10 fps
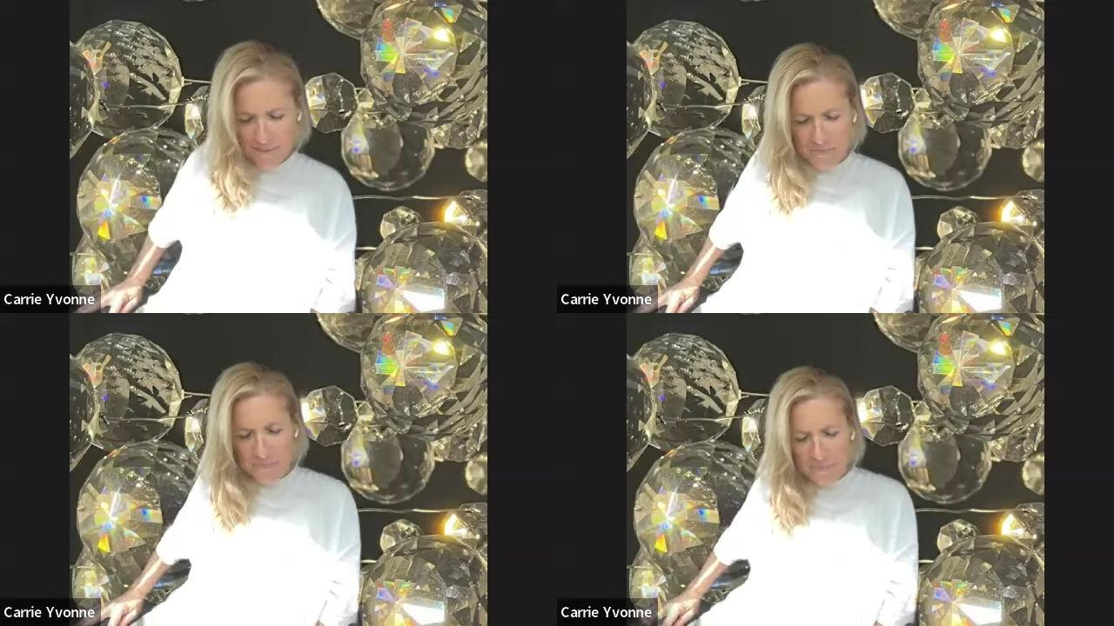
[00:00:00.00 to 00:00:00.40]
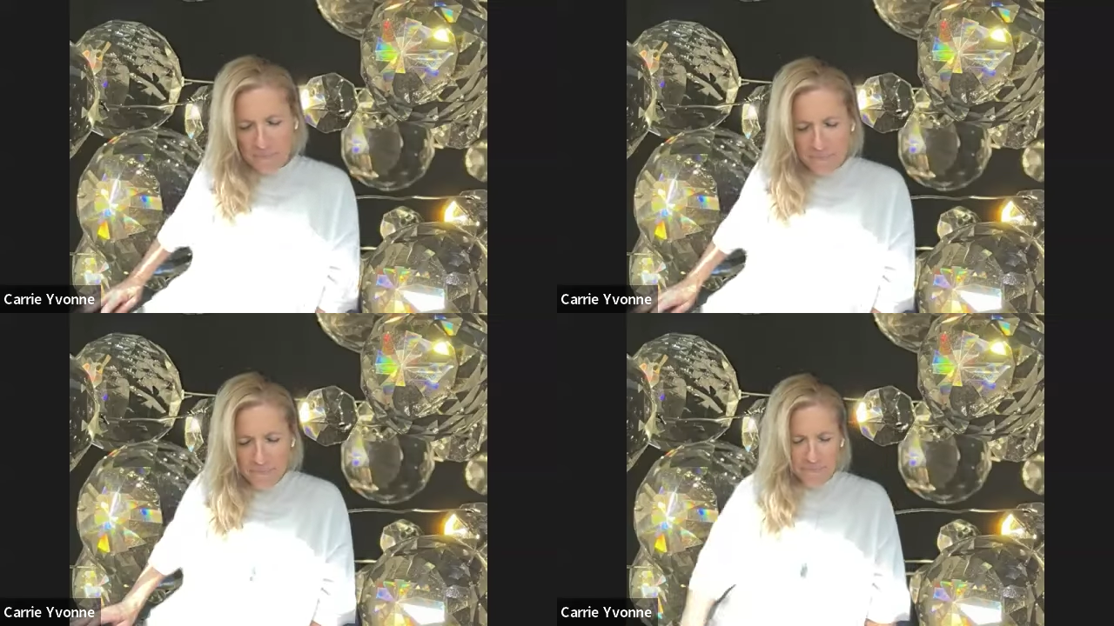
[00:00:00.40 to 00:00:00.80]

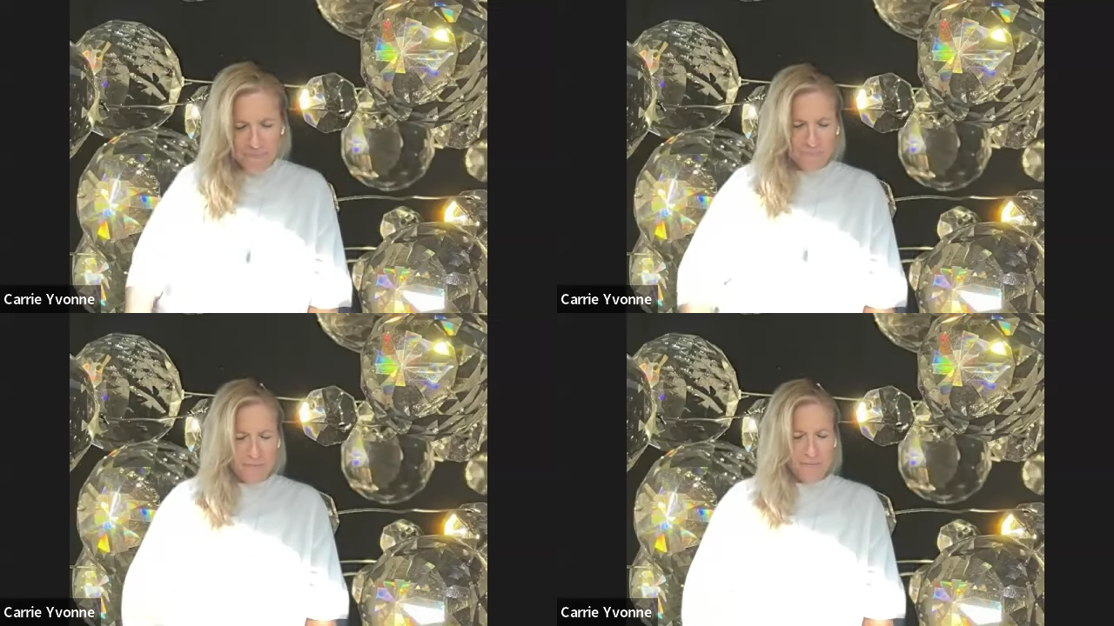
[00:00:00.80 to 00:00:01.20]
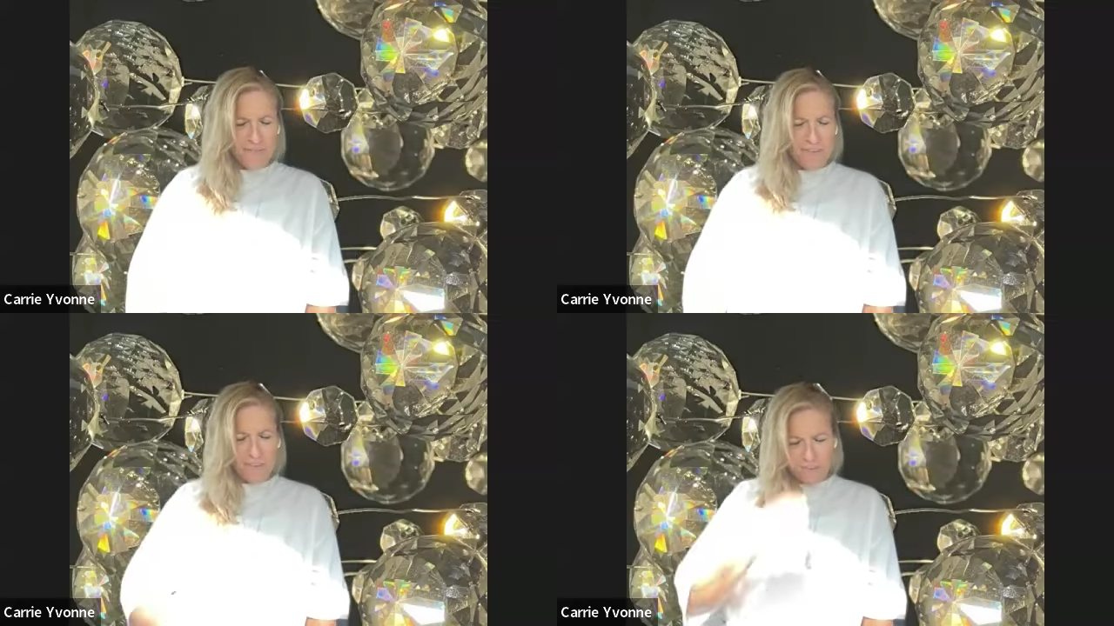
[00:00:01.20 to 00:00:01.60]

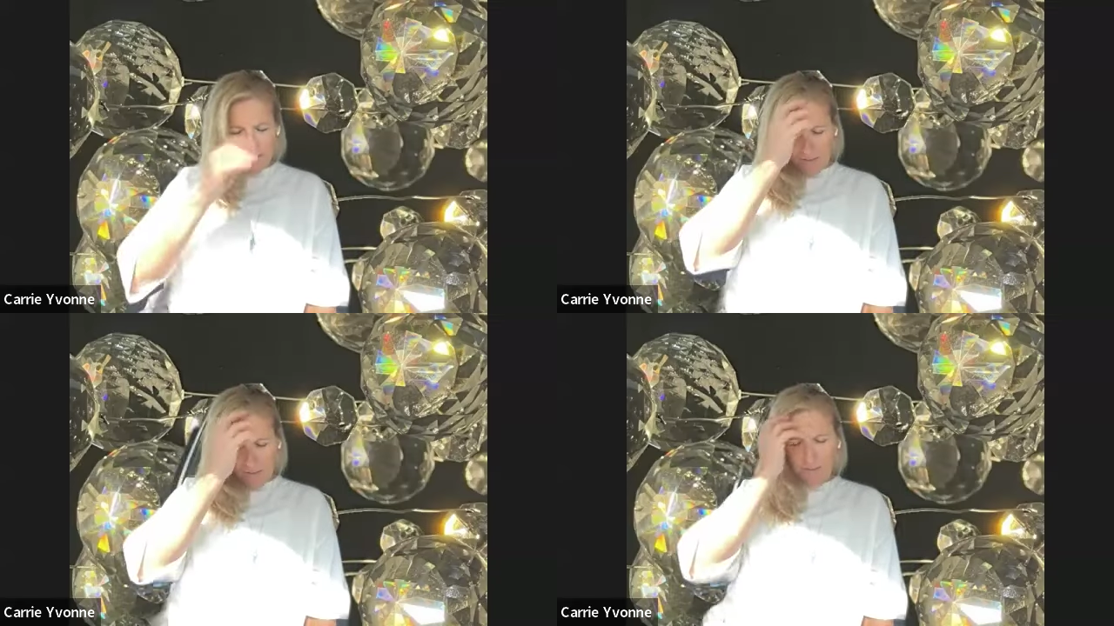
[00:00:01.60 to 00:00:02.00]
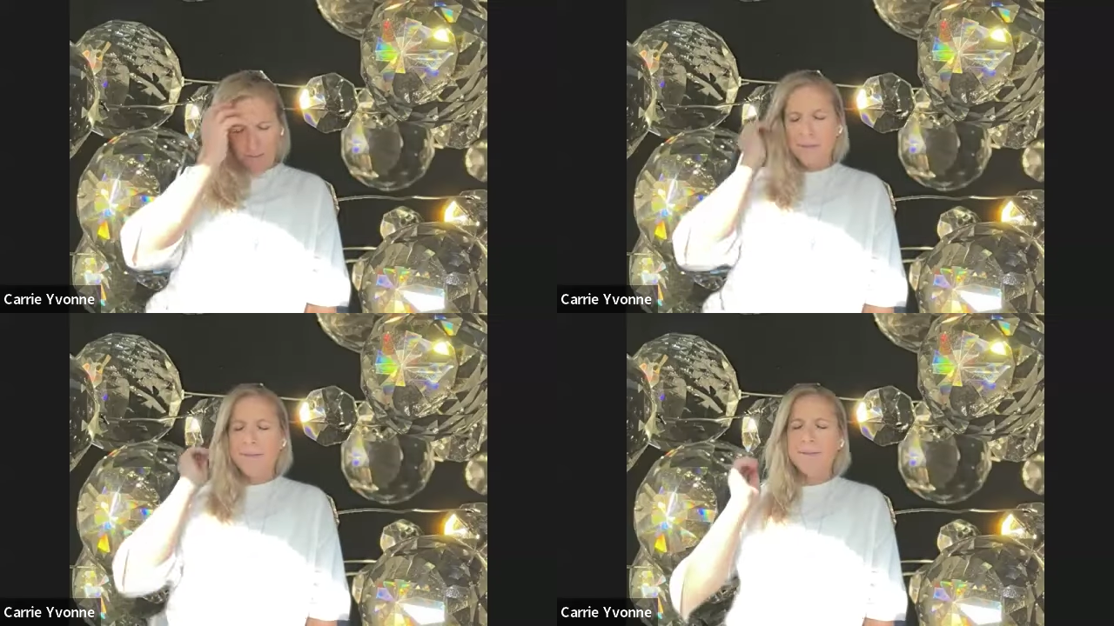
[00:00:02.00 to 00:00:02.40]

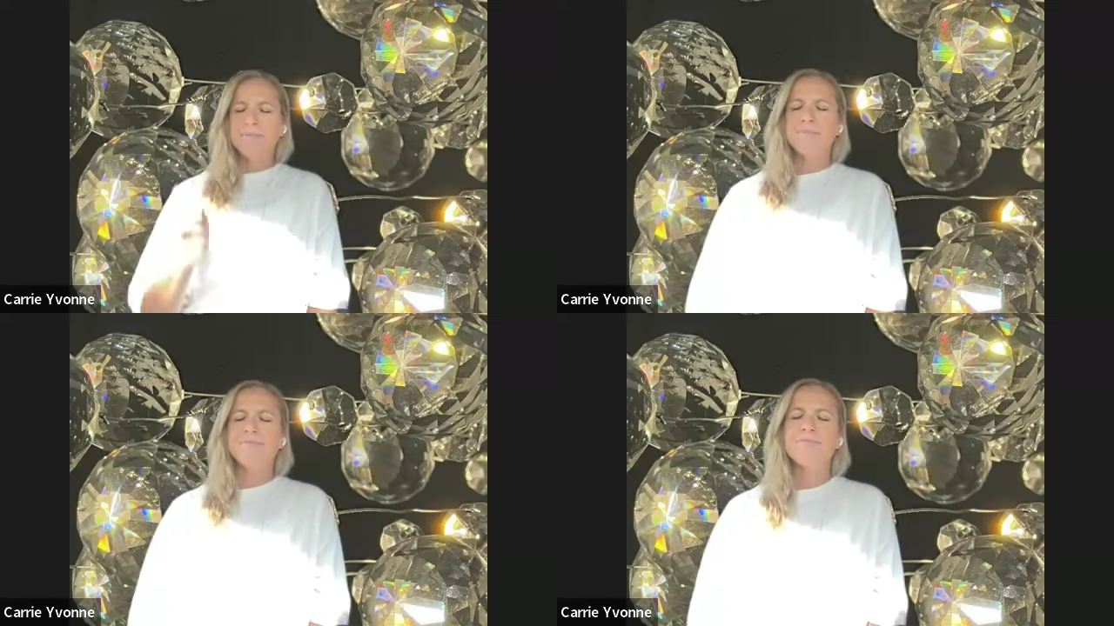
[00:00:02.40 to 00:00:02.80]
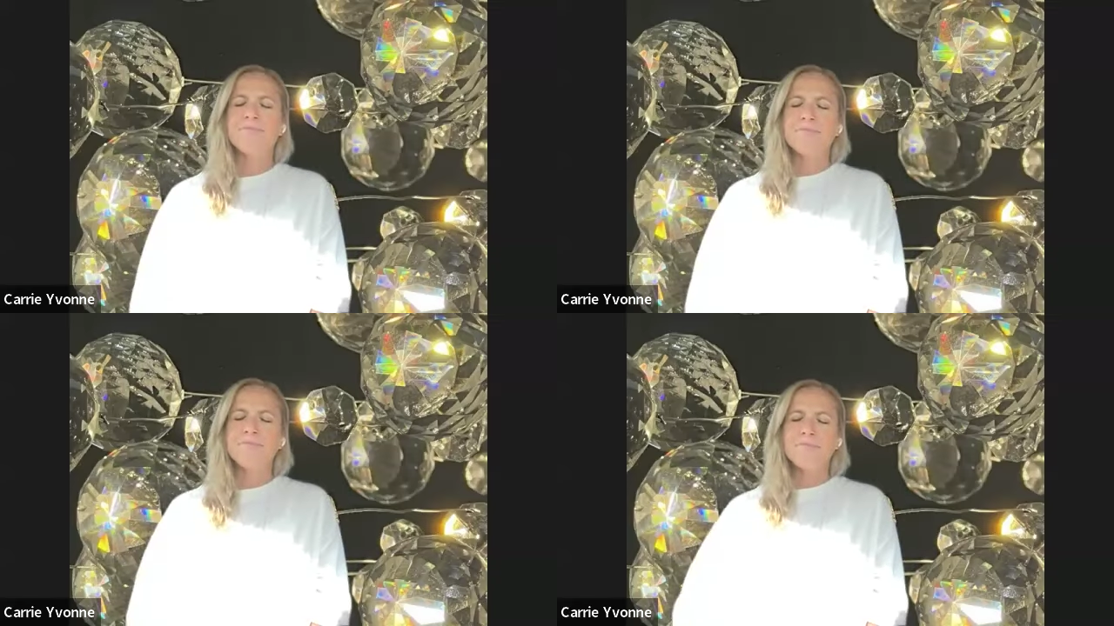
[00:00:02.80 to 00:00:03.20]

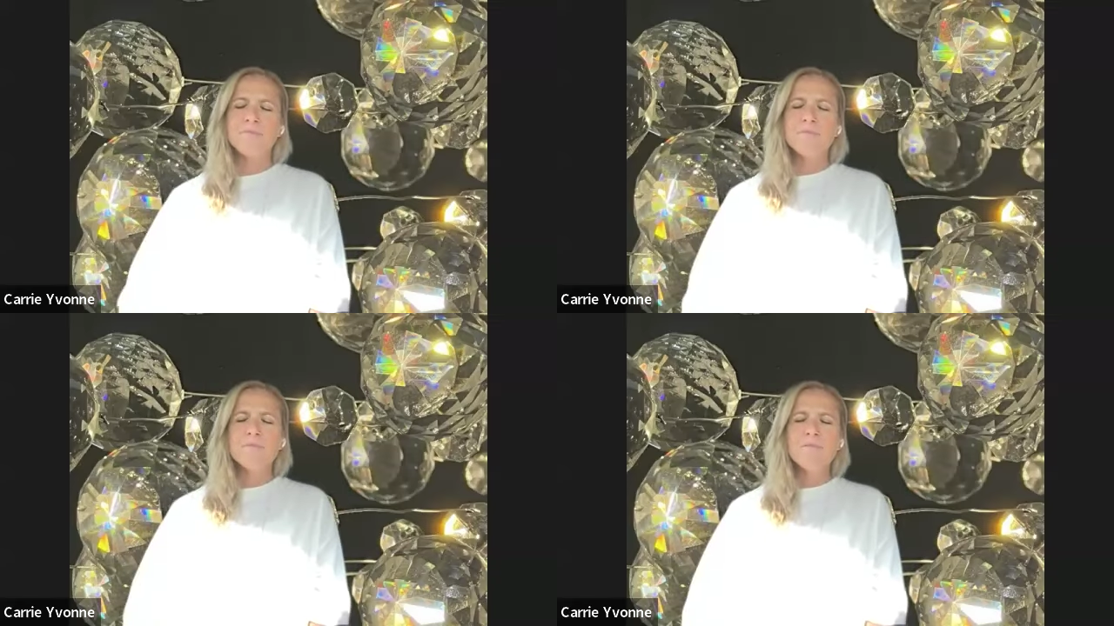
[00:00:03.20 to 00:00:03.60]
Nothing is said.